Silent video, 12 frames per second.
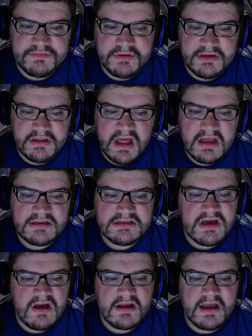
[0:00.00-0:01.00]
but a lot of
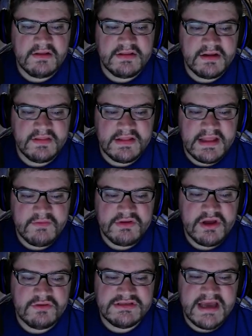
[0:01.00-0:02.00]
talk out there that they would
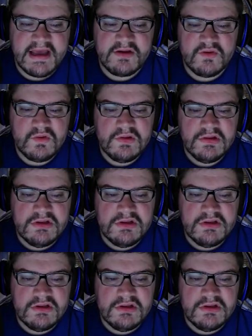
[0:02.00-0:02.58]
go tackle.